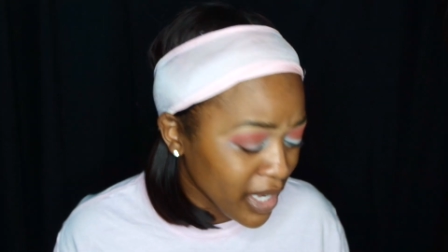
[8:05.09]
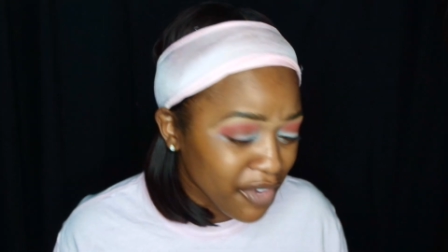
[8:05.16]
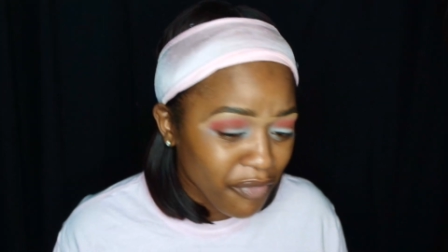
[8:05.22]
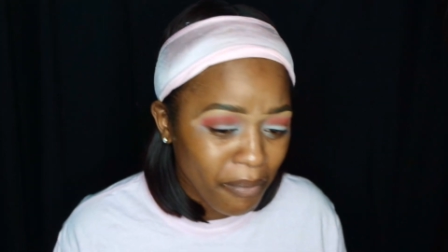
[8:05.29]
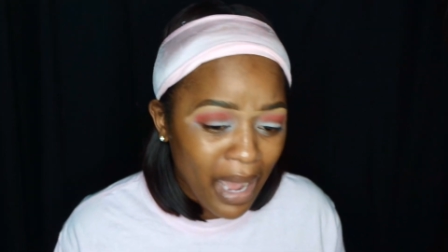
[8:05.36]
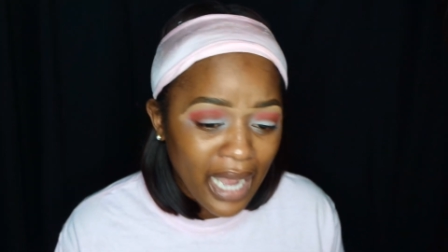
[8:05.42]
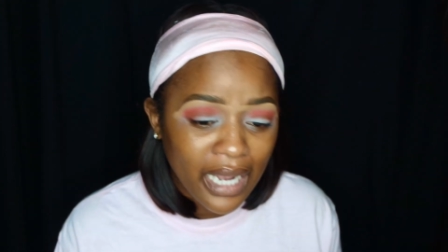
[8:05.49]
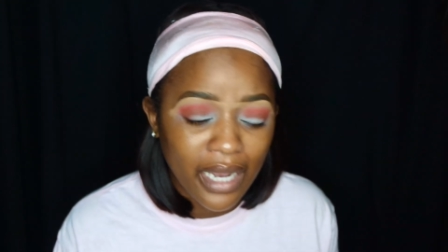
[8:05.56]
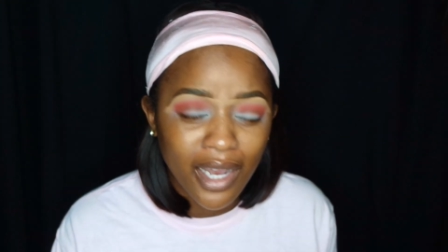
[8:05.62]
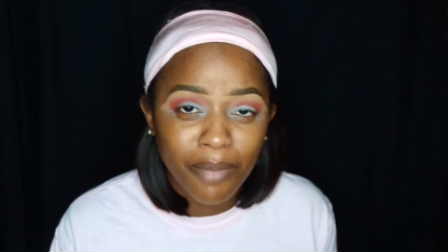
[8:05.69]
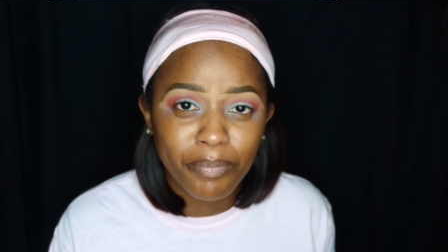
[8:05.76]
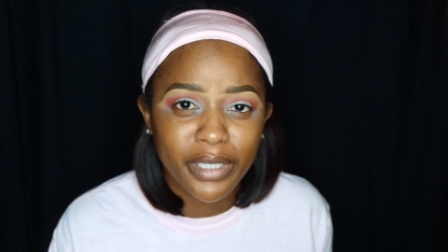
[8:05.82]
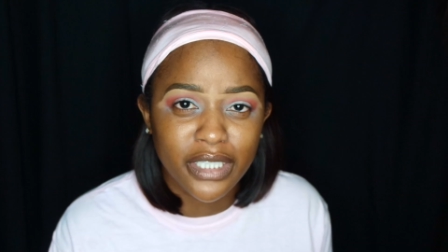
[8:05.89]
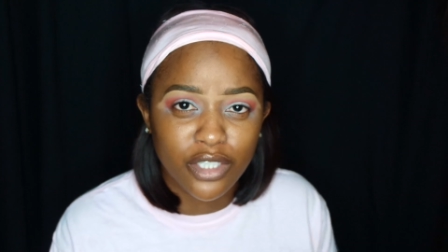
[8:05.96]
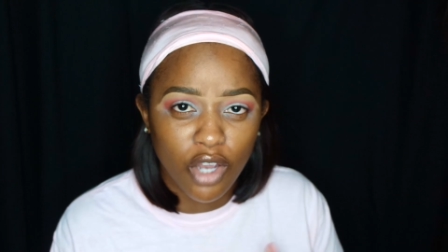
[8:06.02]
if my
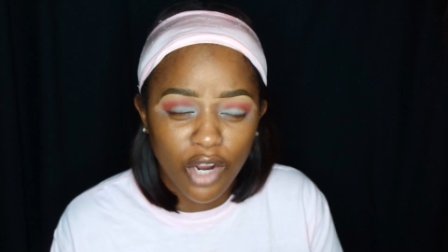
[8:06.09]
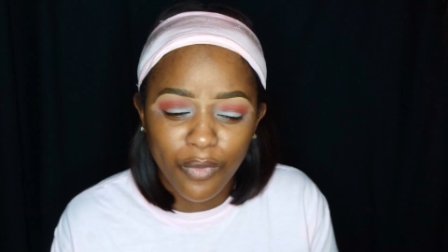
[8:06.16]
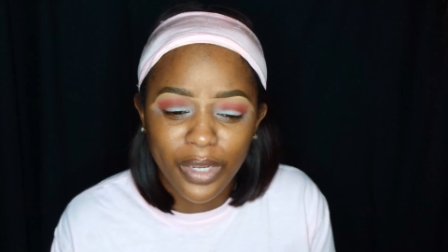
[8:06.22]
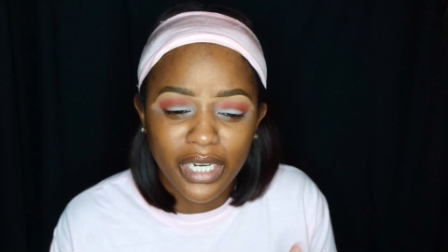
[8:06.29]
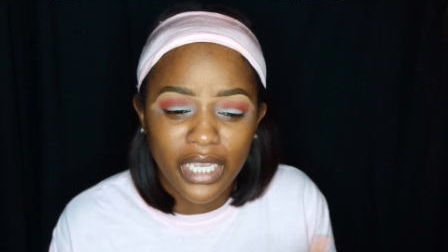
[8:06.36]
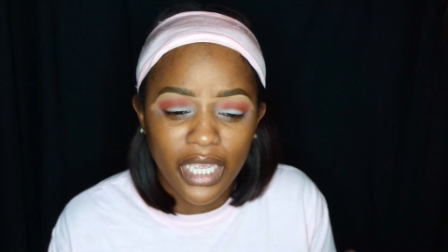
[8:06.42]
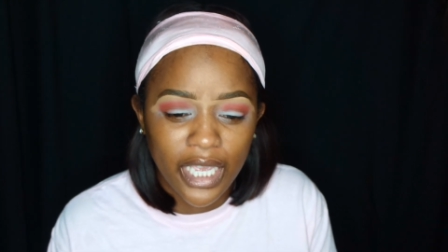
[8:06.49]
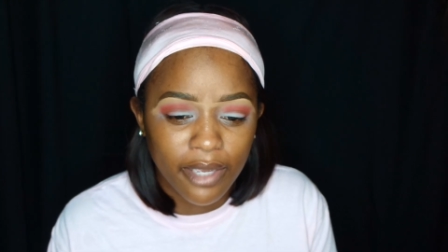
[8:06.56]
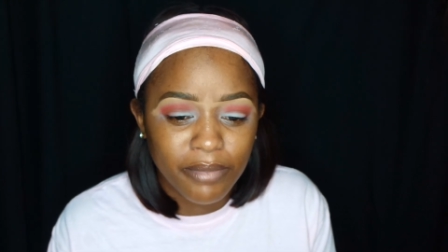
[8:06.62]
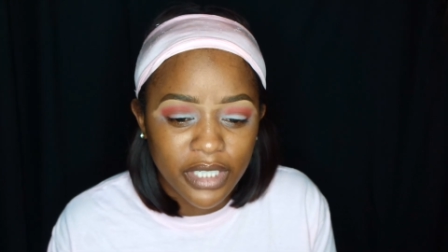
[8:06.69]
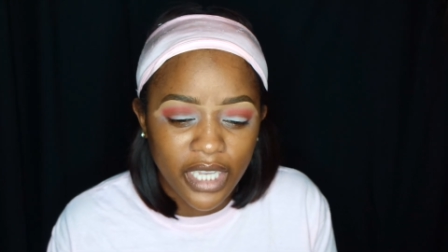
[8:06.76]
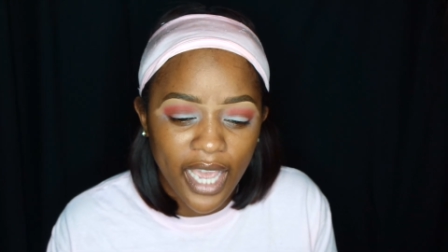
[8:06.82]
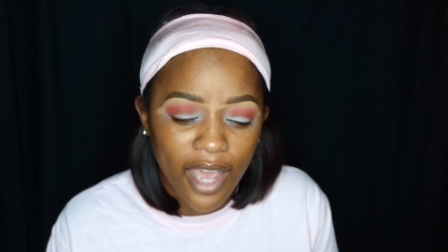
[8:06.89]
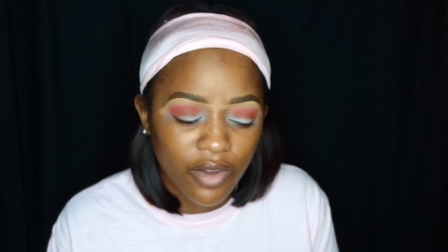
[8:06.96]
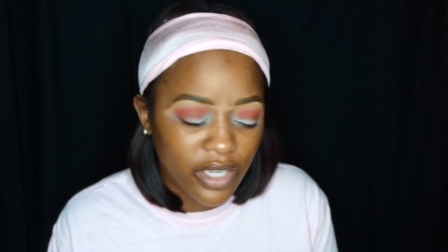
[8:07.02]
cup is already
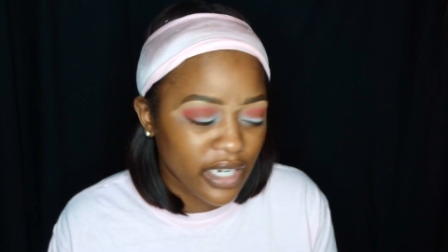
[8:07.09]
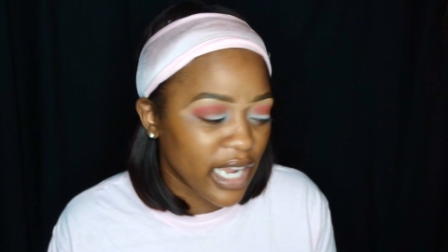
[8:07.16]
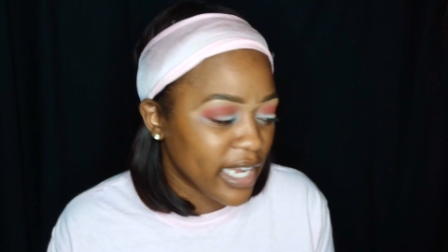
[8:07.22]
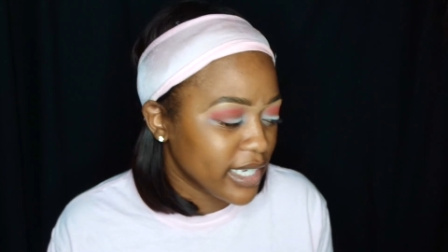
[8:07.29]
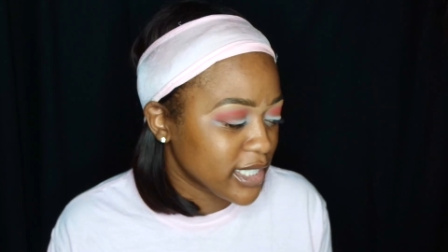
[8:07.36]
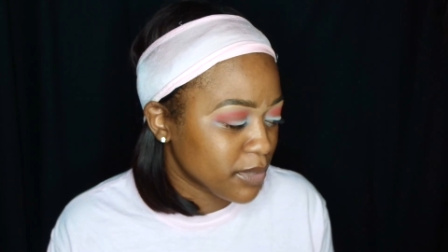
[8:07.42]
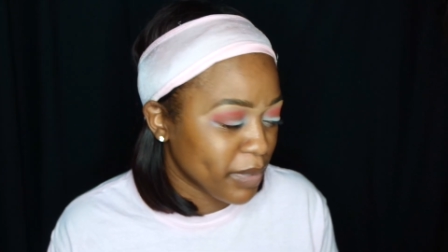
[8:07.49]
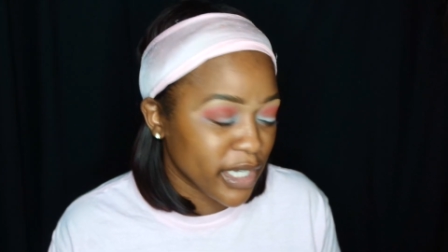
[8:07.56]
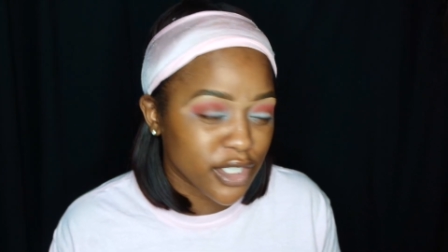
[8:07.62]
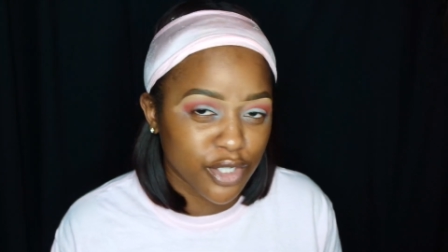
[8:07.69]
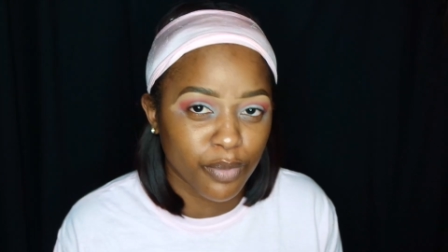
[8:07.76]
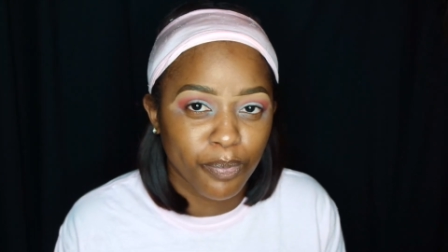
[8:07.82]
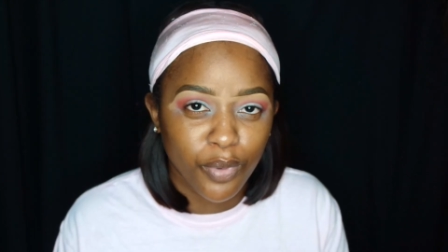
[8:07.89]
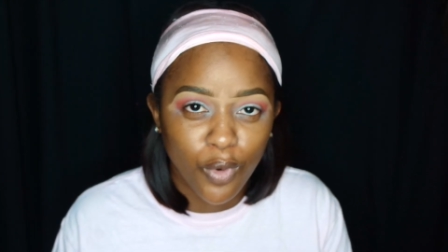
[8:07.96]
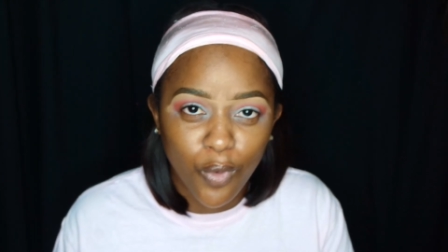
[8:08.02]
empty, how can I
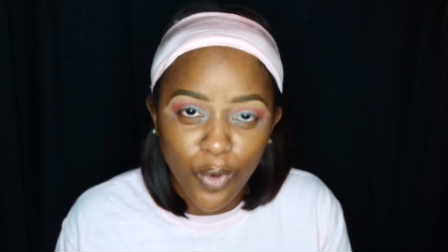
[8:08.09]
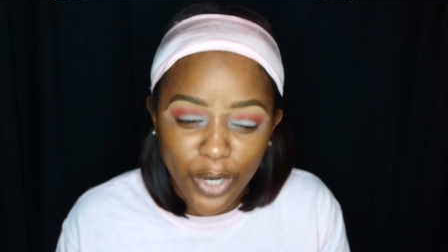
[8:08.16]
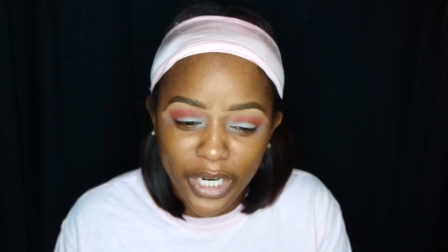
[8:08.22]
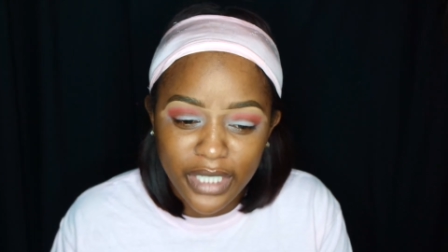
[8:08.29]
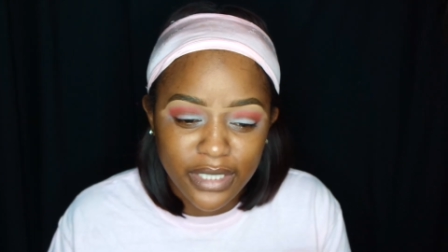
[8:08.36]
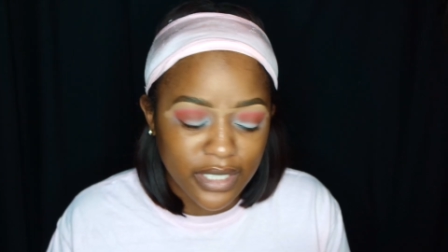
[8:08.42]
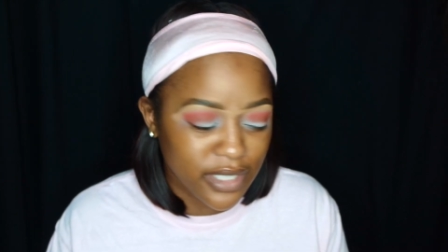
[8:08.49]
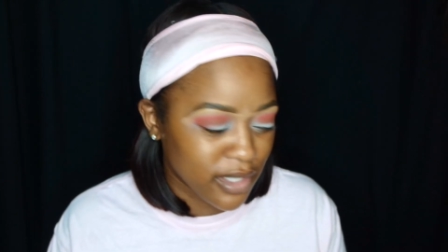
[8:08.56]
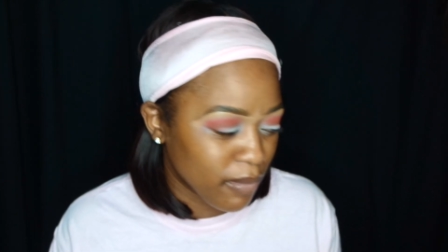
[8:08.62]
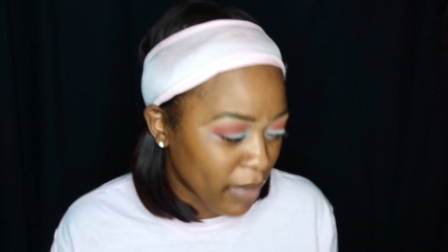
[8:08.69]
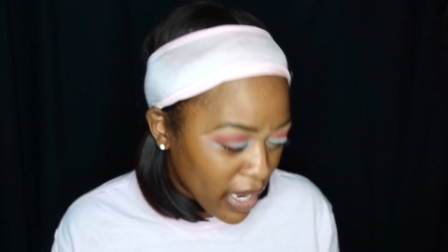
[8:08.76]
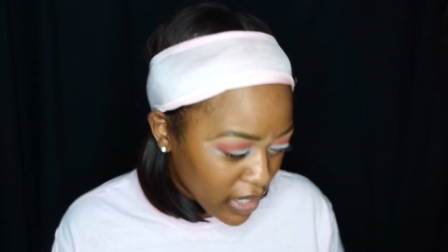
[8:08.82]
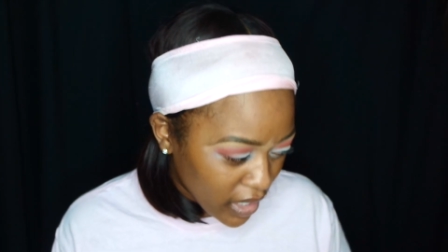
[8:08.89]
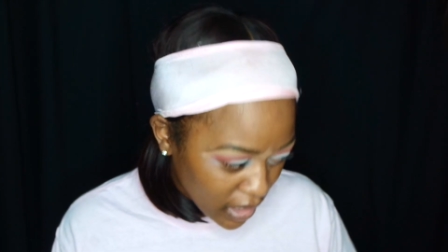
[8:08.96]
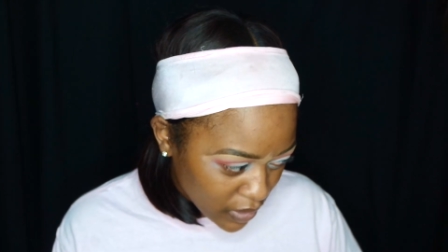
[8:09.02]
expect to pour into
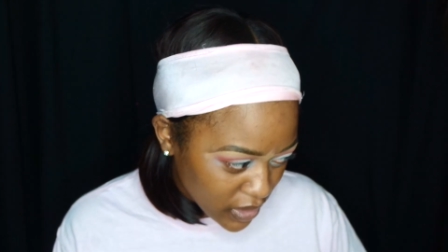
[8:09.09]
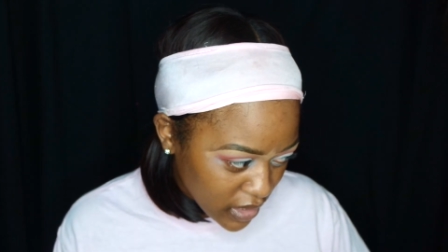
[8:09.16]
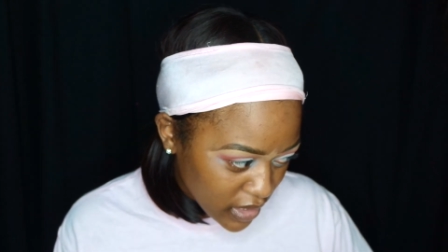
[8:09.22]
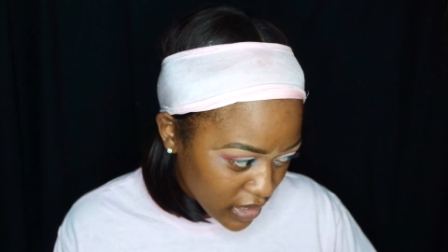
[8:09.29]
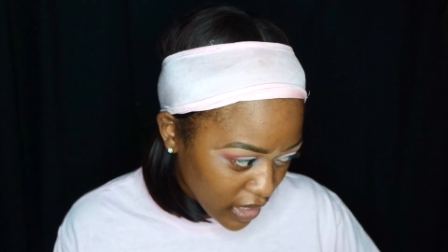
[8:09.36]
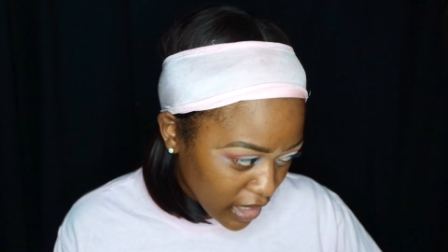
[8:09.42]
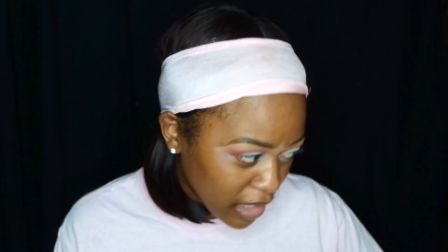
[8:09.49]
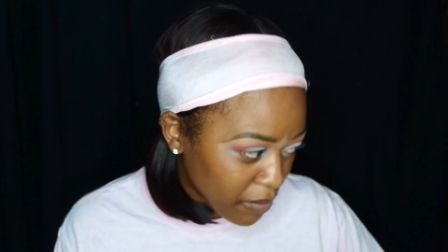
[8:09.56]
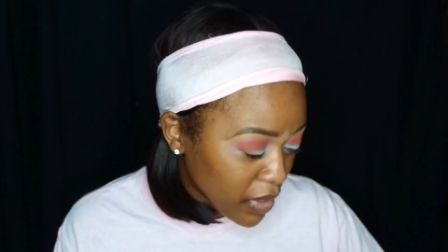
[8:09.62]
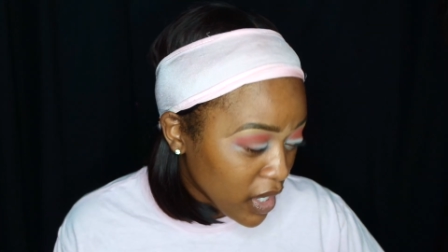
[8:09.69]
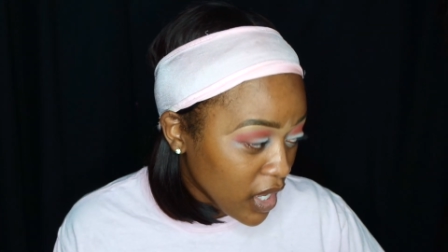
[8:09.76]
somebody else's cup?